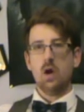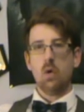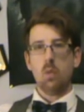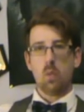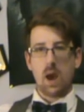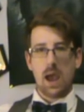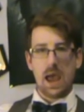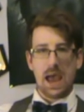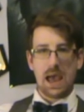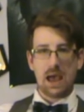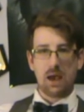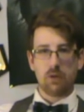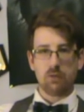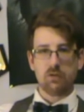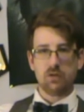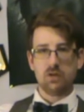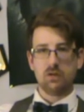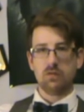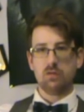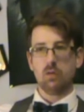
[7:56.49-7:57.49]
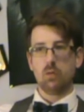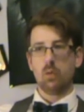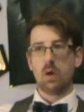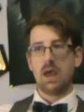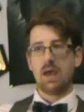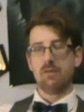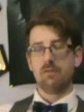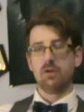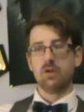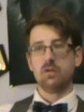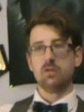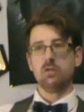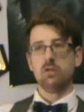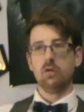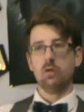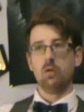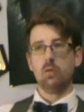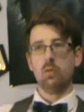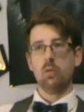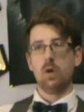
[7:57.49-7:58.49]
warehouses or whatever
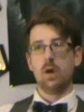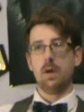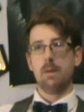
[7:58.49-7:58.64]
to